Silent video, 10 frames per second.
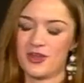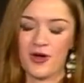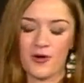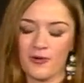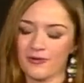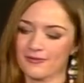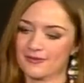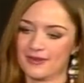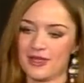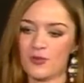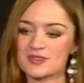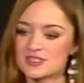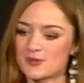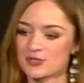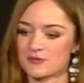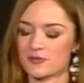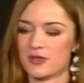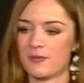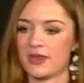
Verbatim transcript: No, it wasn't spiritual for me.